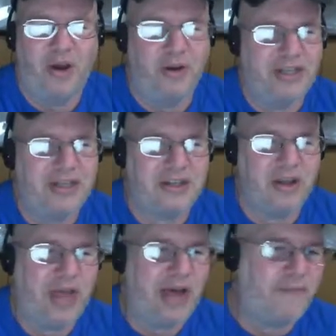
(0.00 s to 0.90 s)
It doesn't
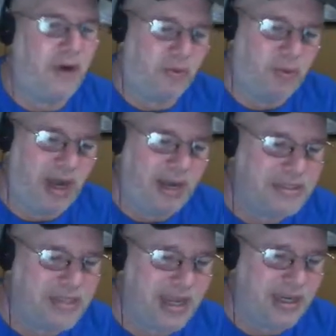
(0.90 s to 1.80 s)
go that far. What I'm
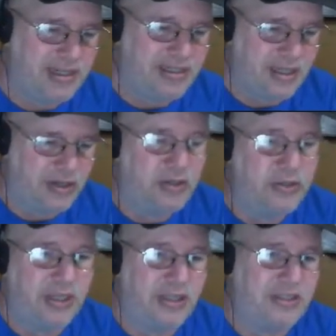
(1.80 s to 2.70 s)
saying is they're
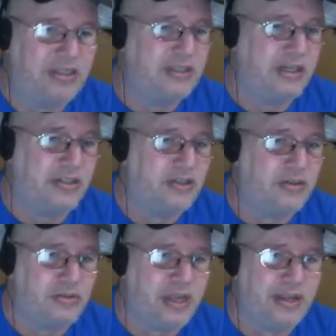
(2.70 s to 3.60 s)
using this as an excuse.